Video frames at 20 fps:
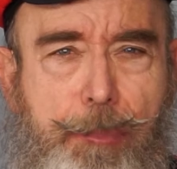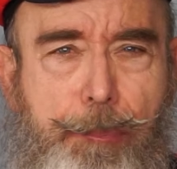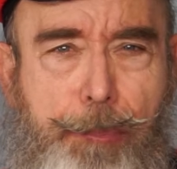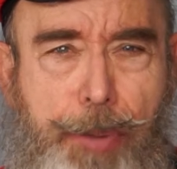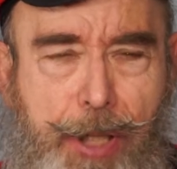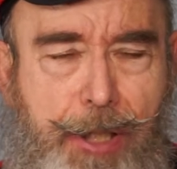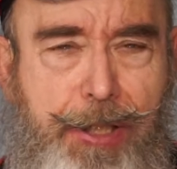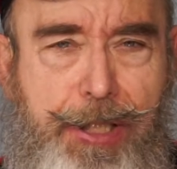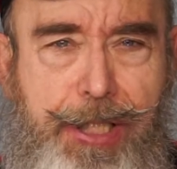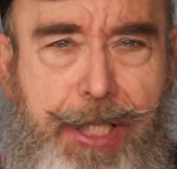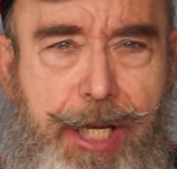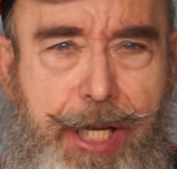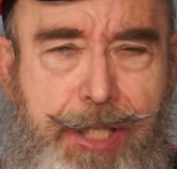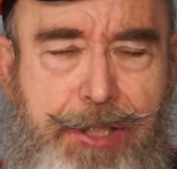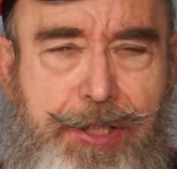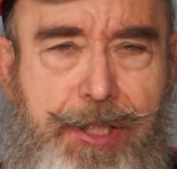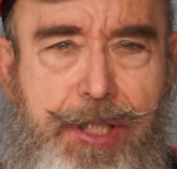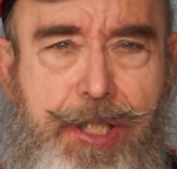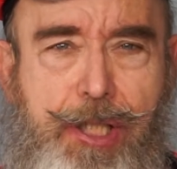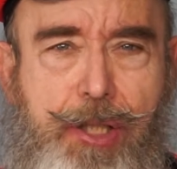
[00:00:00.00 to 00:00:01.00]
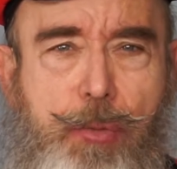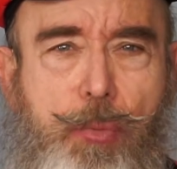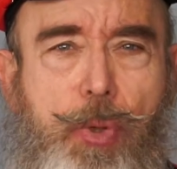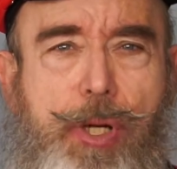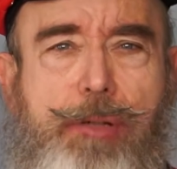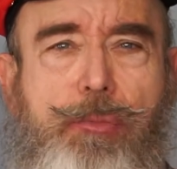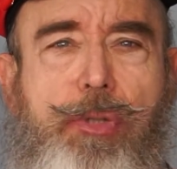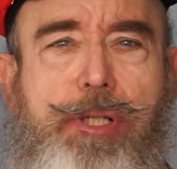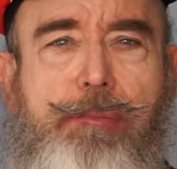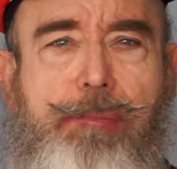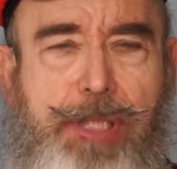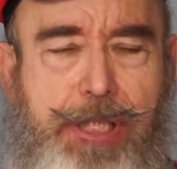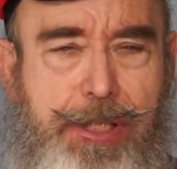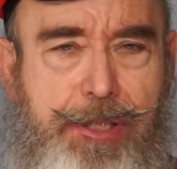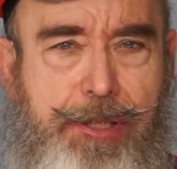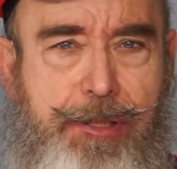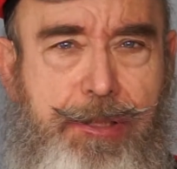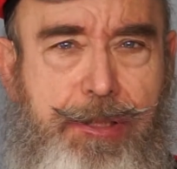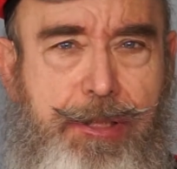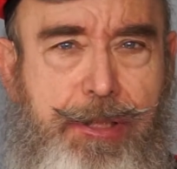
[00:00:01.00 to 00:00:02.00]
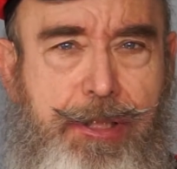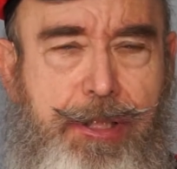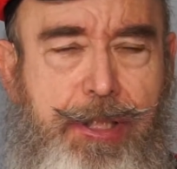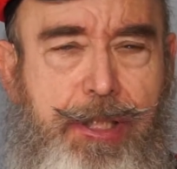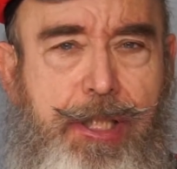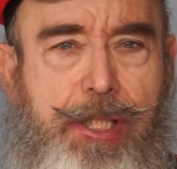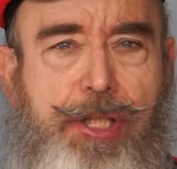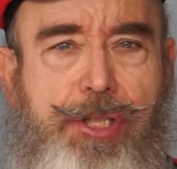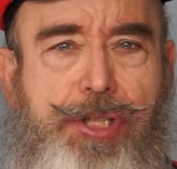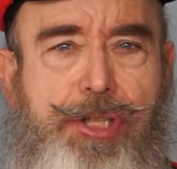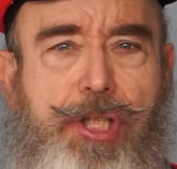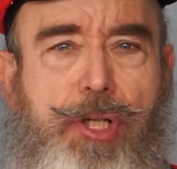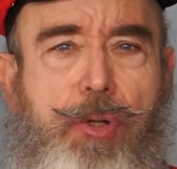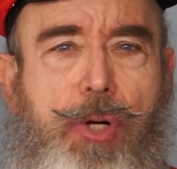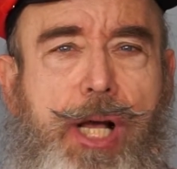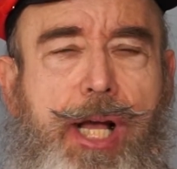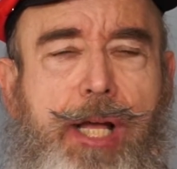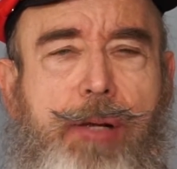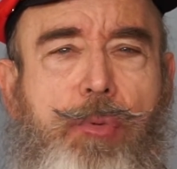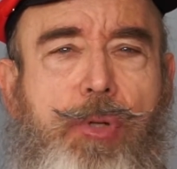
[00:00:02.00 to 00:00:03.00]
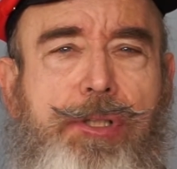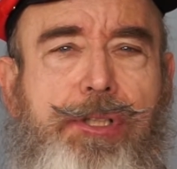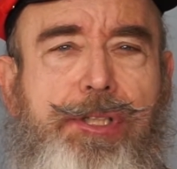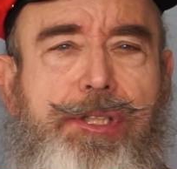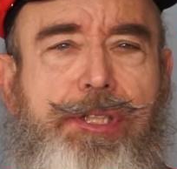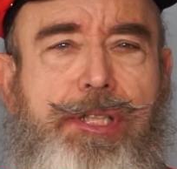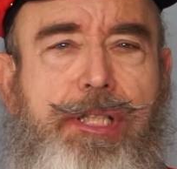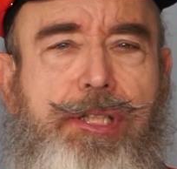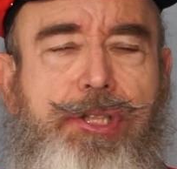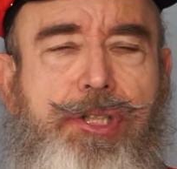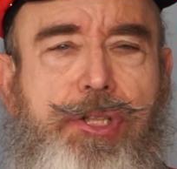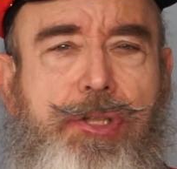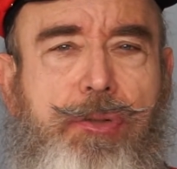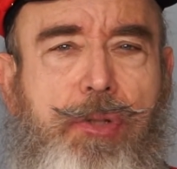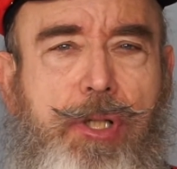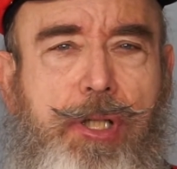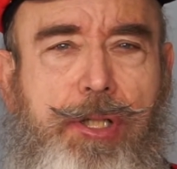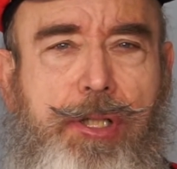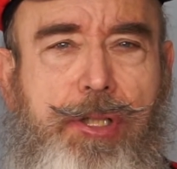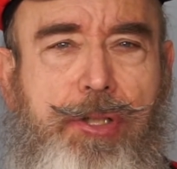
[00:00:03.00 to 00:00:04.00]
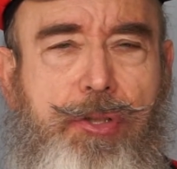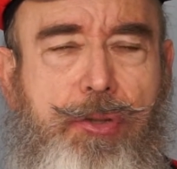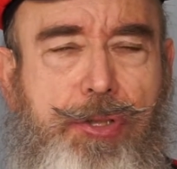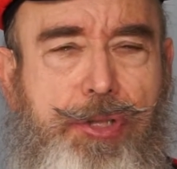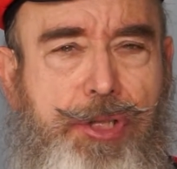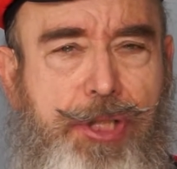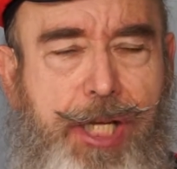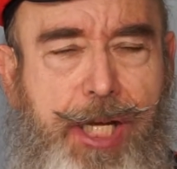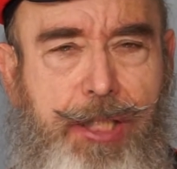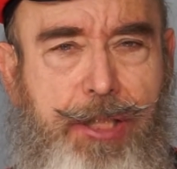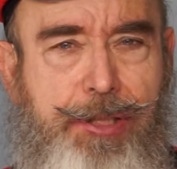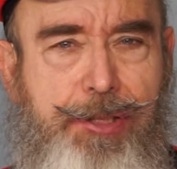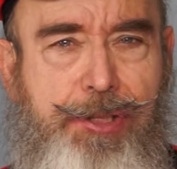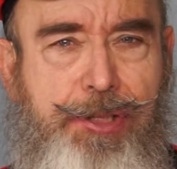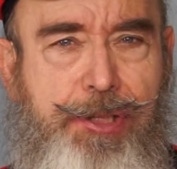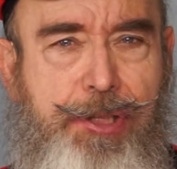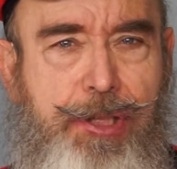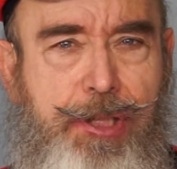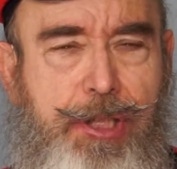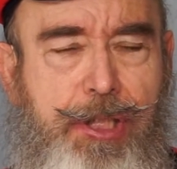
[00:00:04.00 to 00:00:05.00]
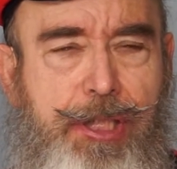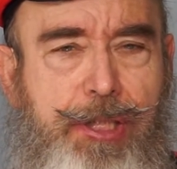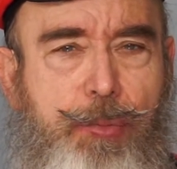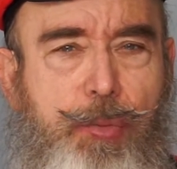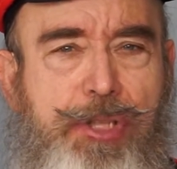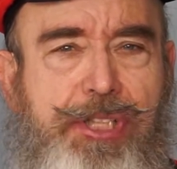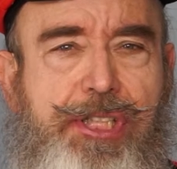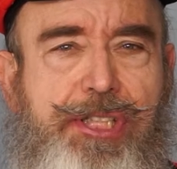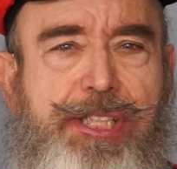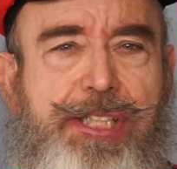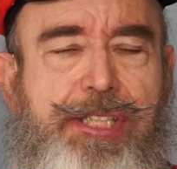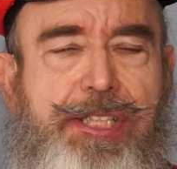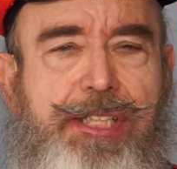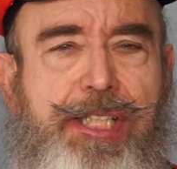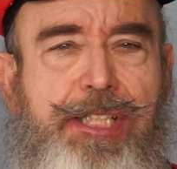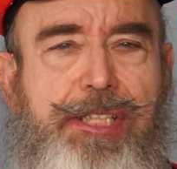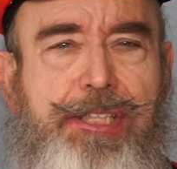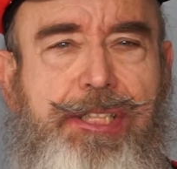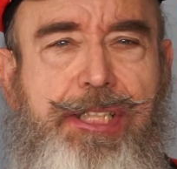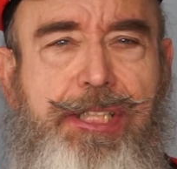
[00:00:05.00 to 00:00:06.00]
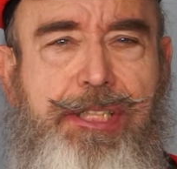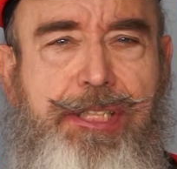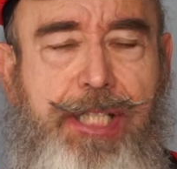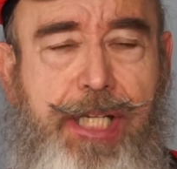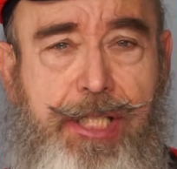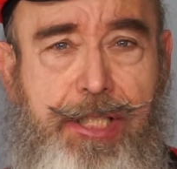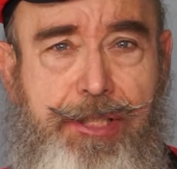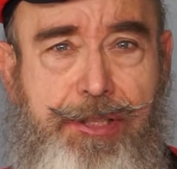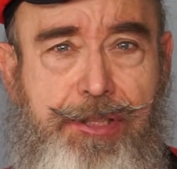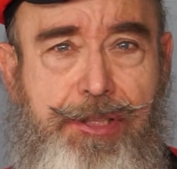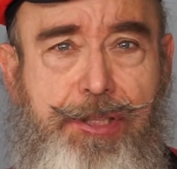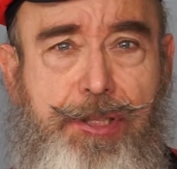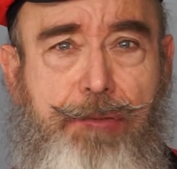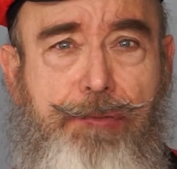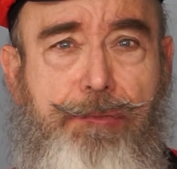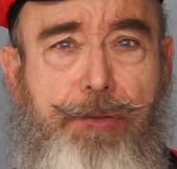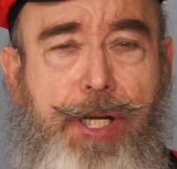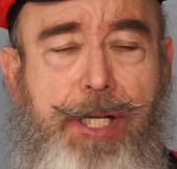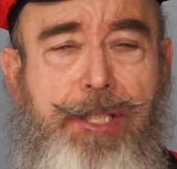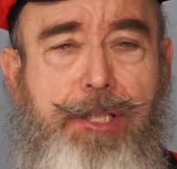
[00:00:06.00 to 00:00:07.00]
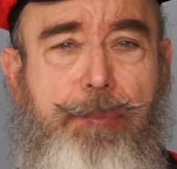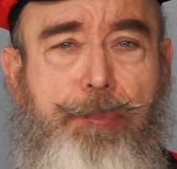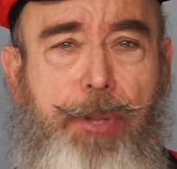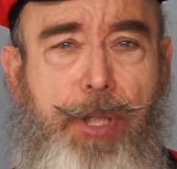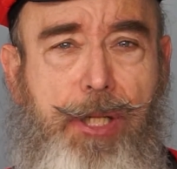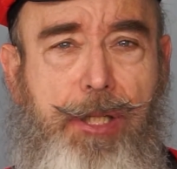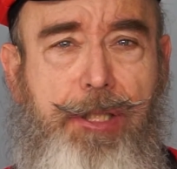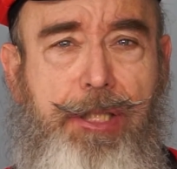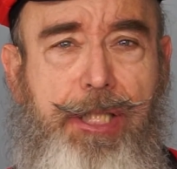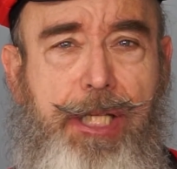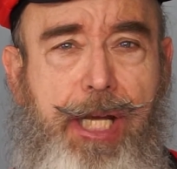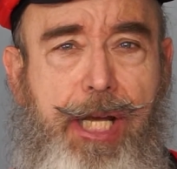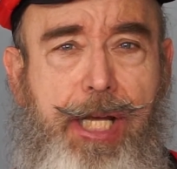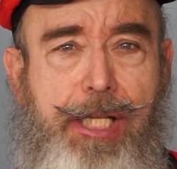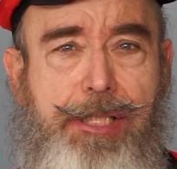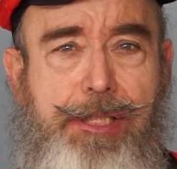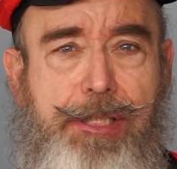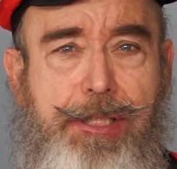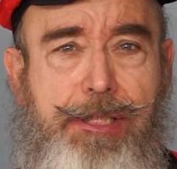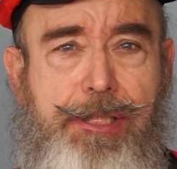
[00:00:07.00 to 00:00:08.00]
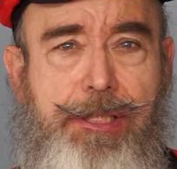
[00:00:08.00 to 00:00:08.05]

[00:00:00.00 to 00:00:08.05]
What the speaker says: party hat when we meet. So I want to send you on your challenge, which is in 60 seconds, to find a party hat